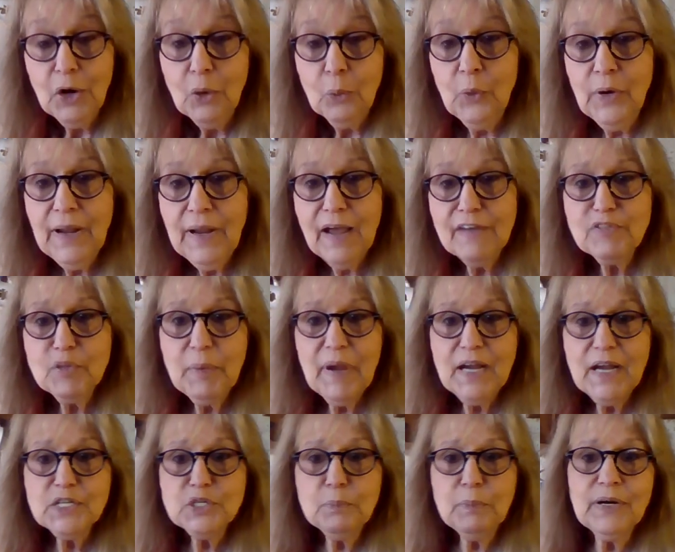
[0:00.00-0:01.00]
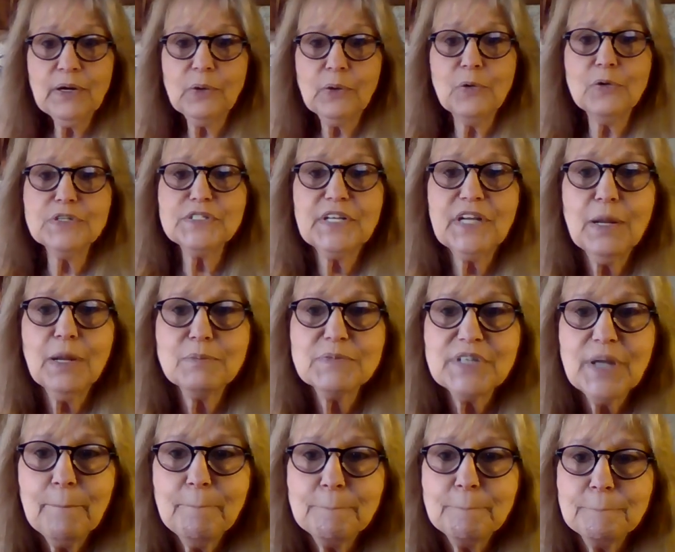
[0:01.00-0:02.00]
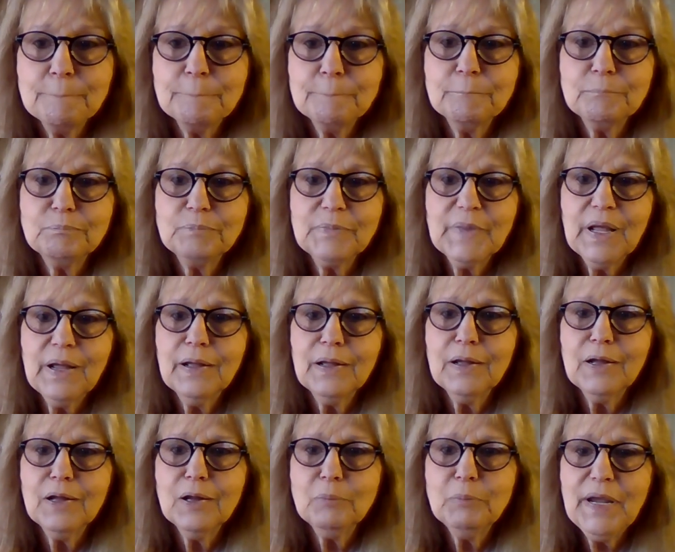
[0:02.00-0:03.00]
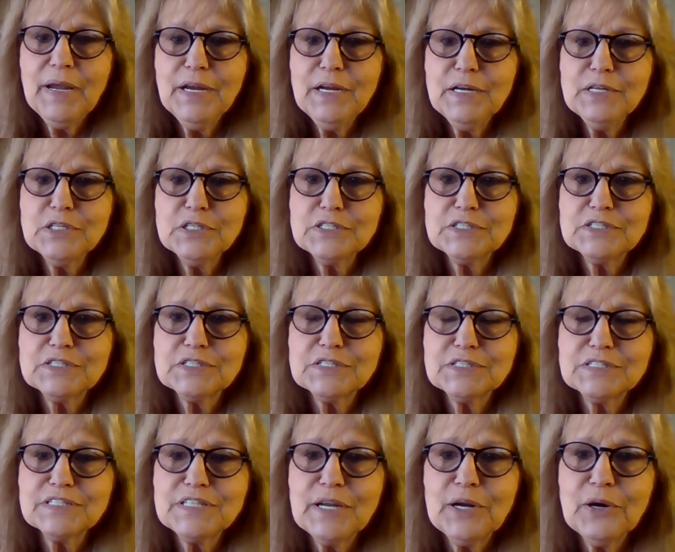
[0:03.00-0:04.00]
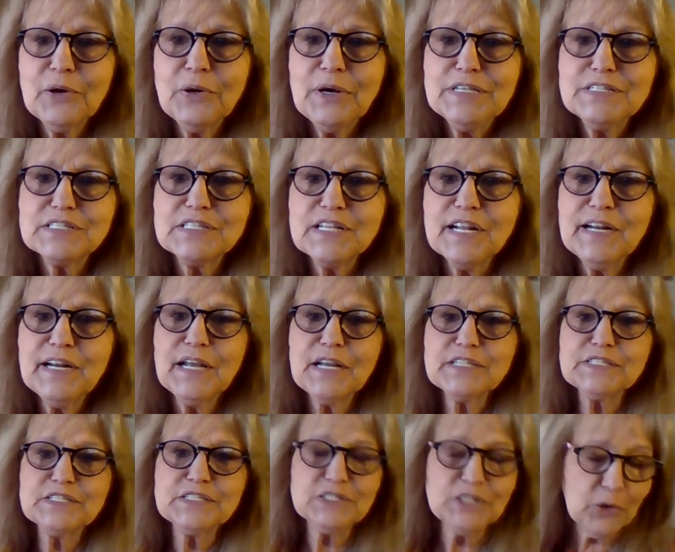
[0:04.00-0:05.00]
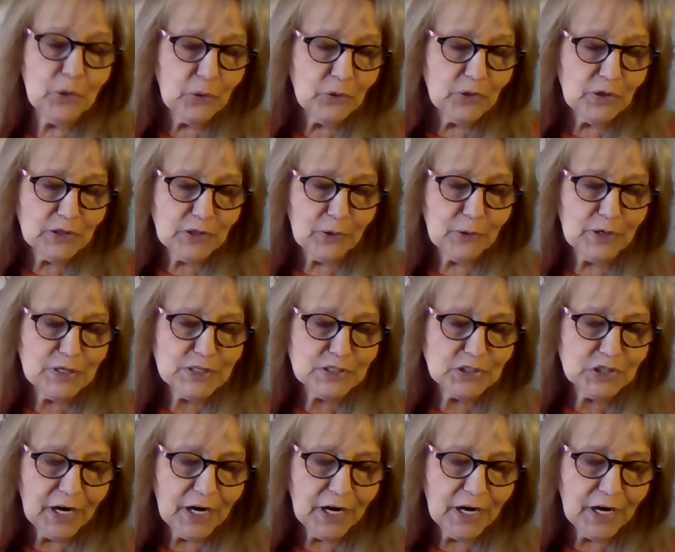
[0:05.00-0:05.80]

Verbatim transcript: We have the Page of Pentacles that comes up uh, page is there. He's letting us know that there is